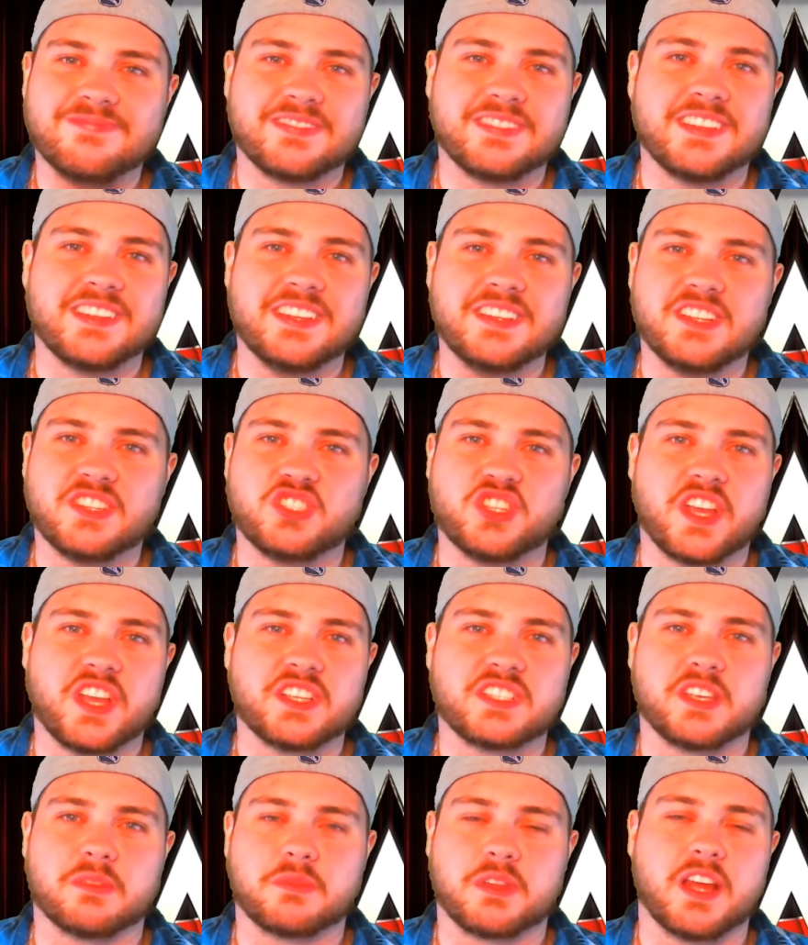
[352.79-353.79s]
need to
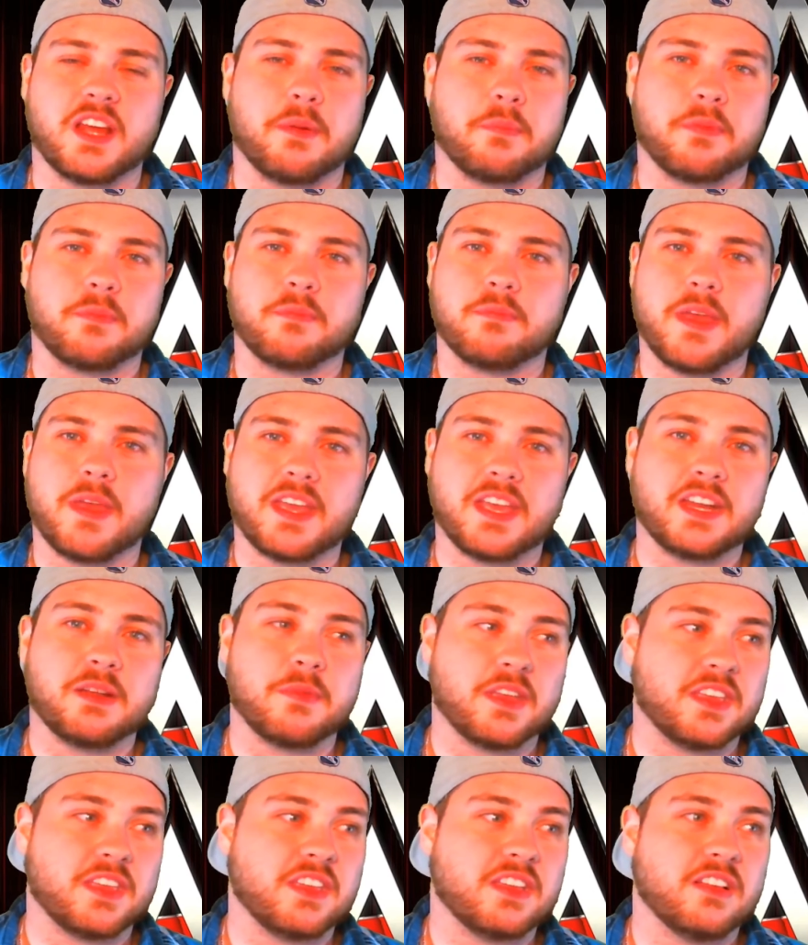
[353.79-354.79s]
change something up, and making him
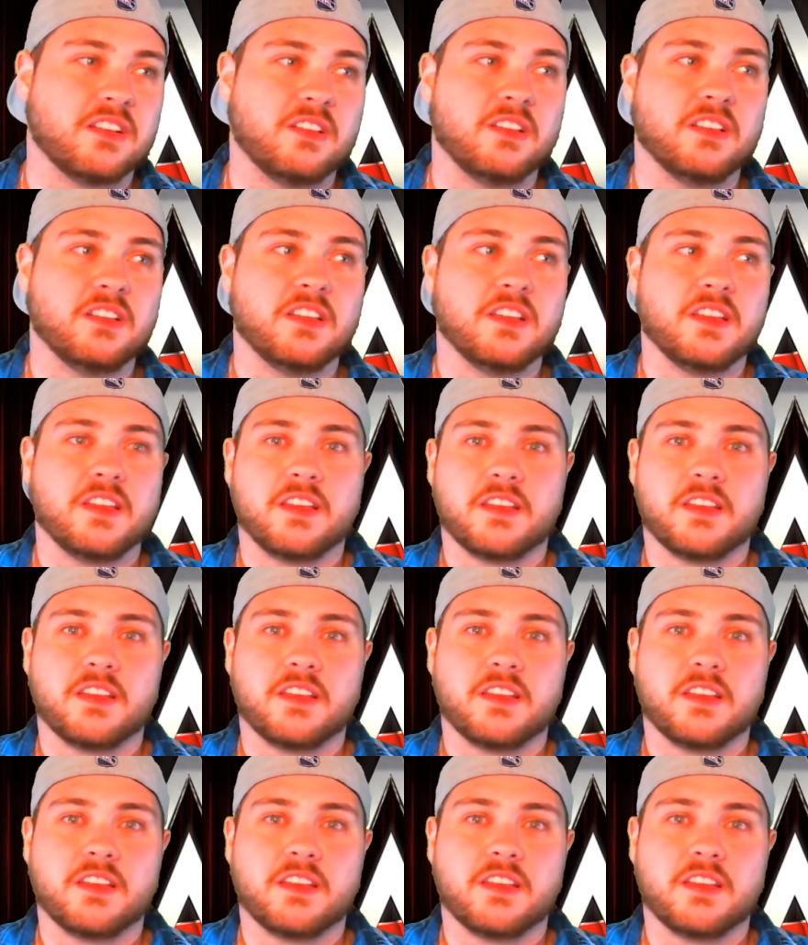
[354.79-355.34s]
a heel